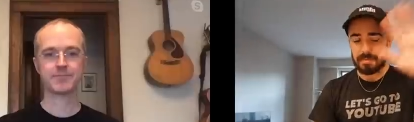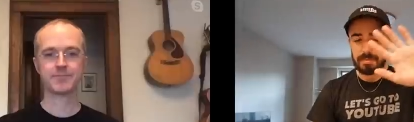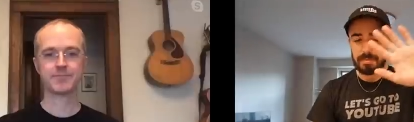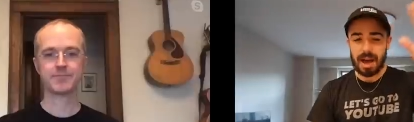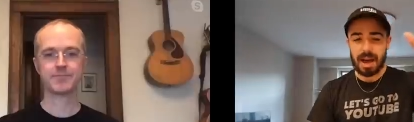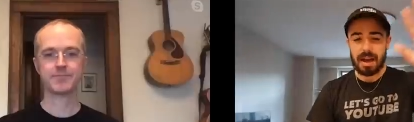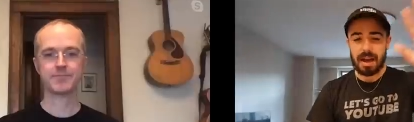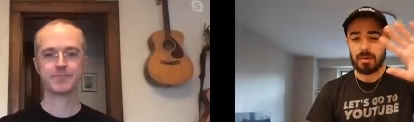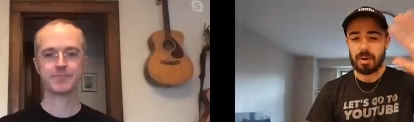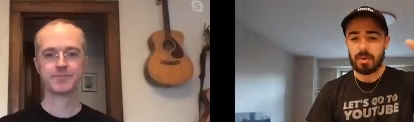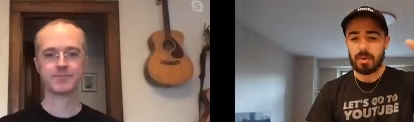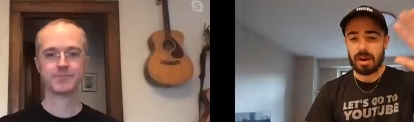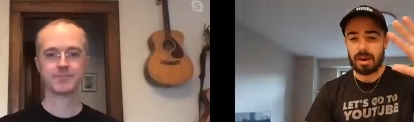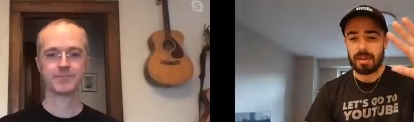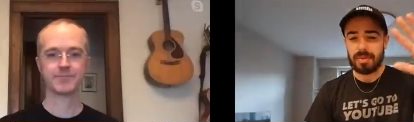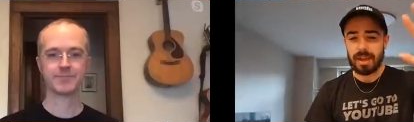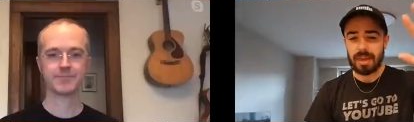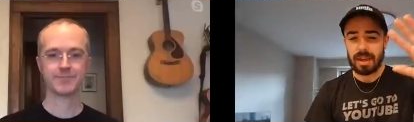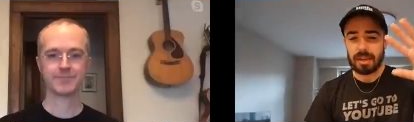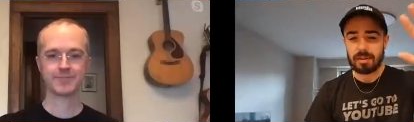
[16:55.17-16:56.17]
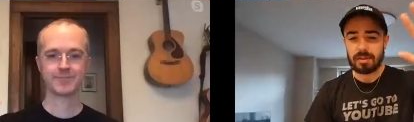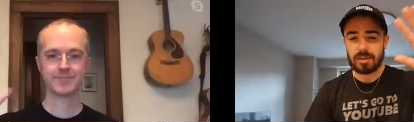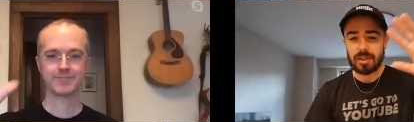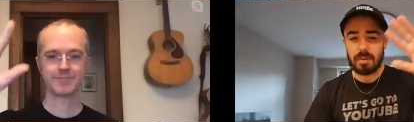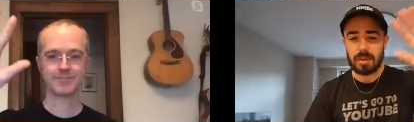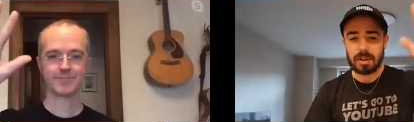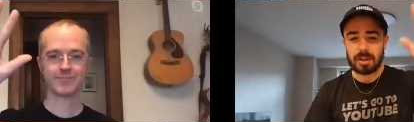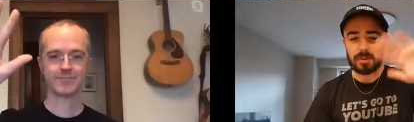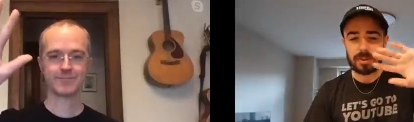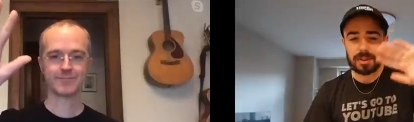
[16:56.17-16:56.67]
Speaker 1: Bye, everyone. Thank you
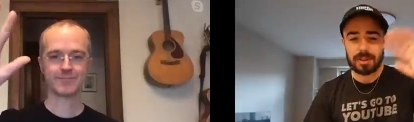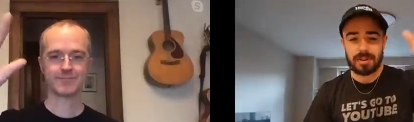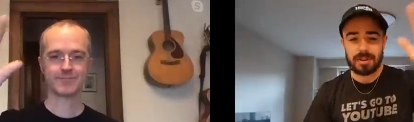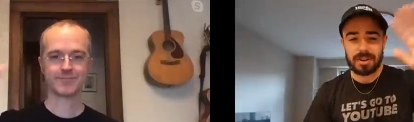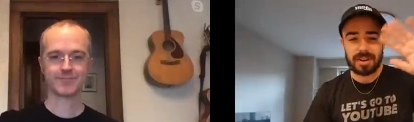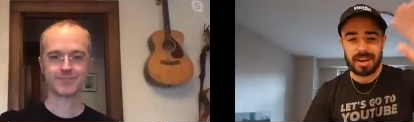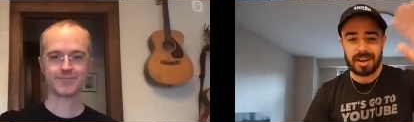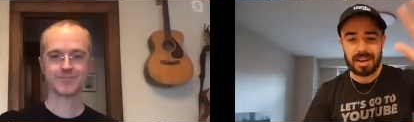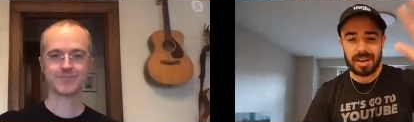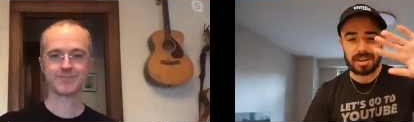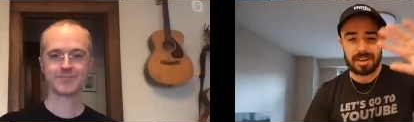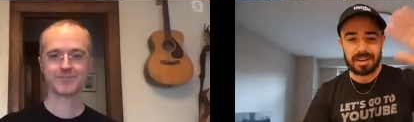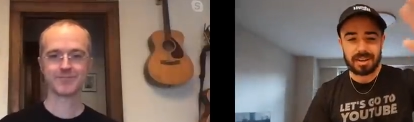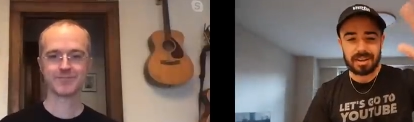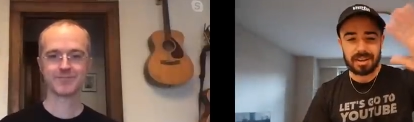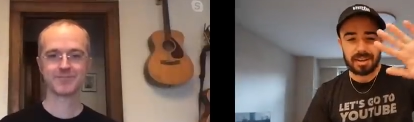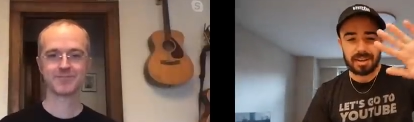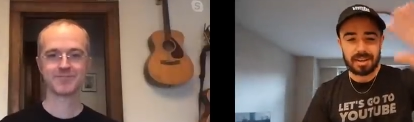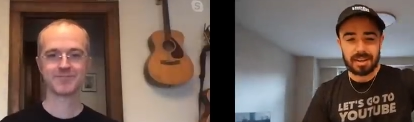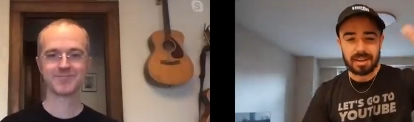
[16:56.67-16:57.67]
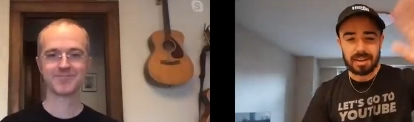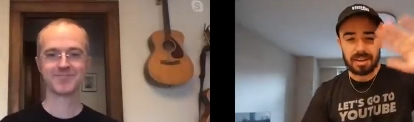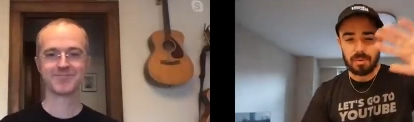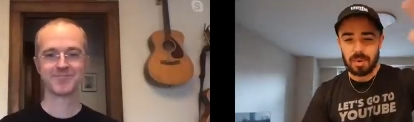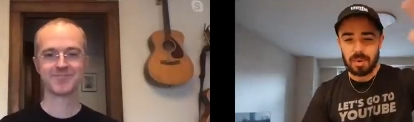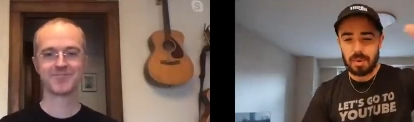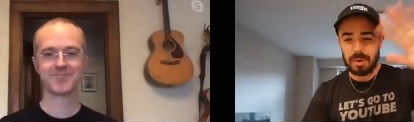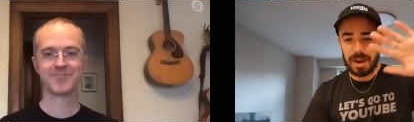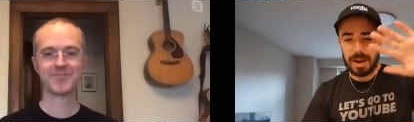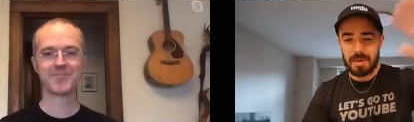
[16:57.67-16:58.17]
so much for tuning in.
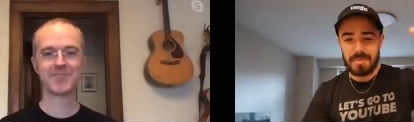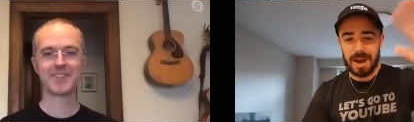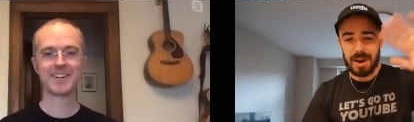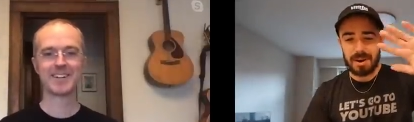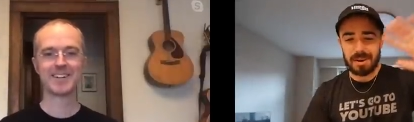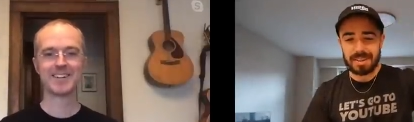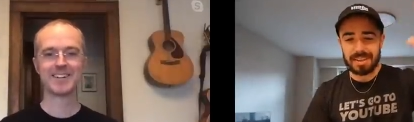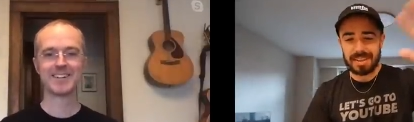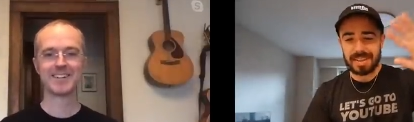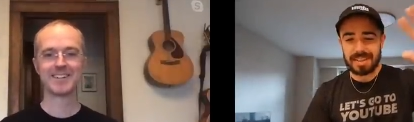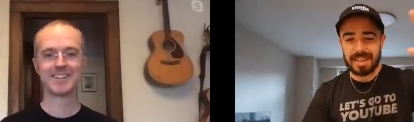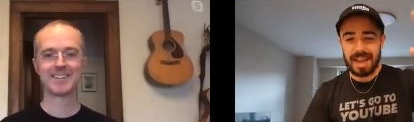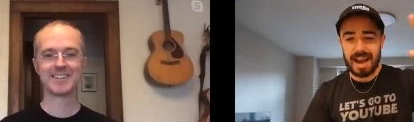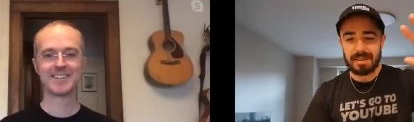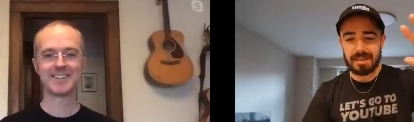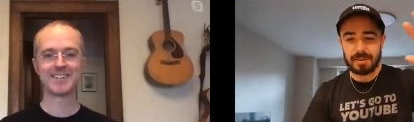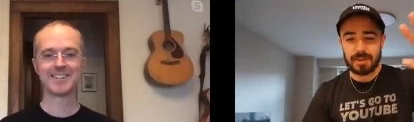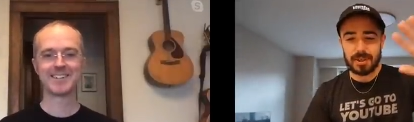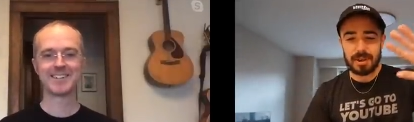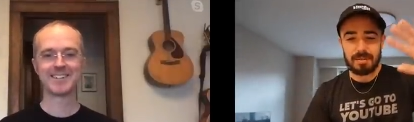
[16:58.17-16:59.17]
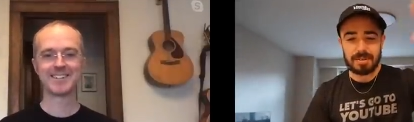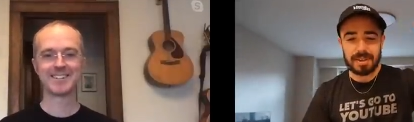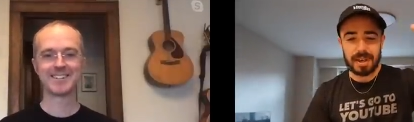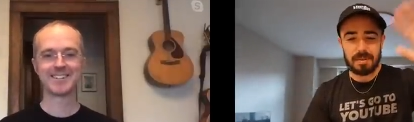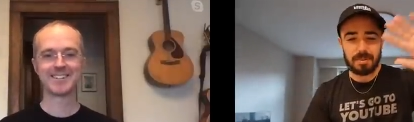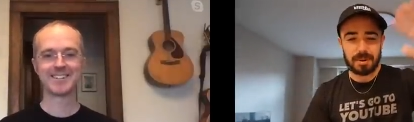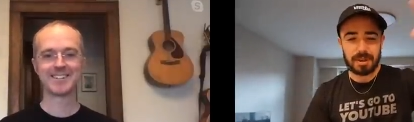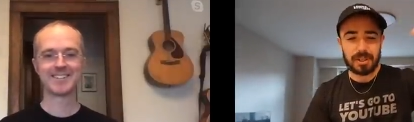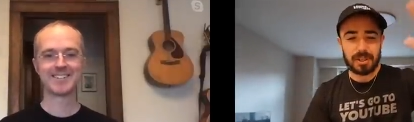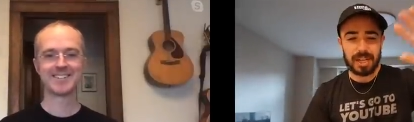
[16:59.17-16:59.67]
We will get better at these live streams. I
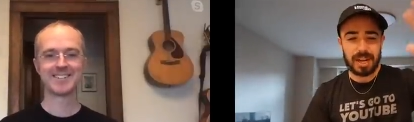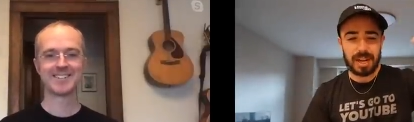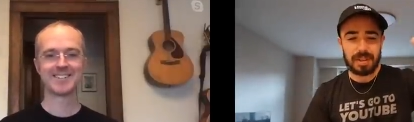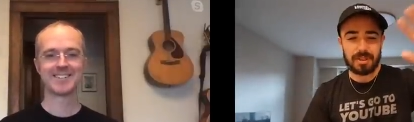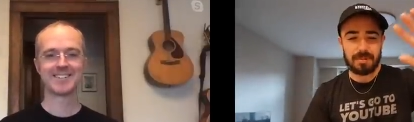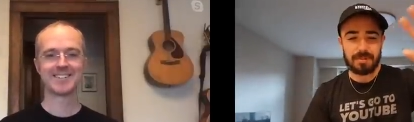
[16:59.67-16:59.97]
appreciate